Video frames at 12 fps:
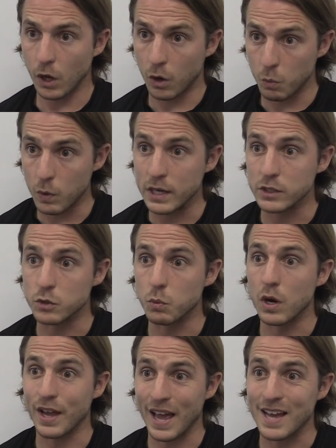are willing to
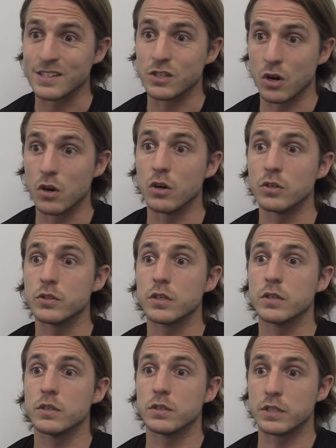work as hard
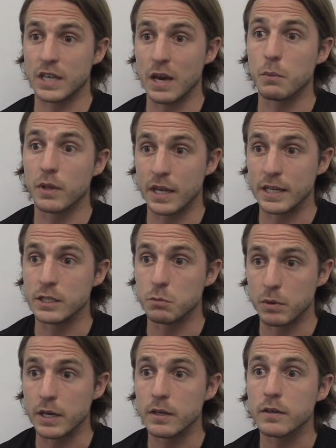to get where they need to
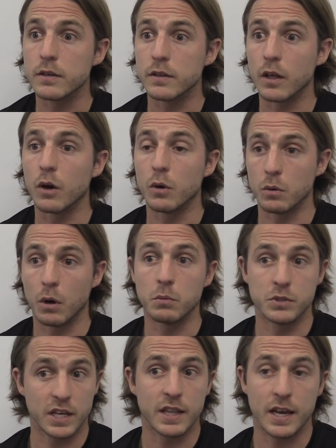be. No, I
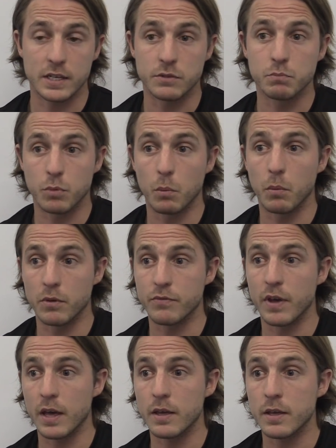would say that is. And that isn't a
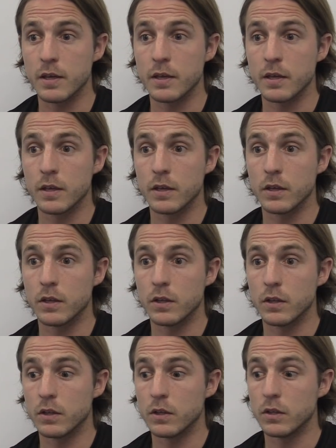dig for anyone that's
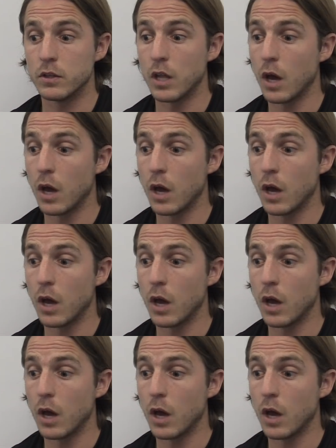listening, I'm sure.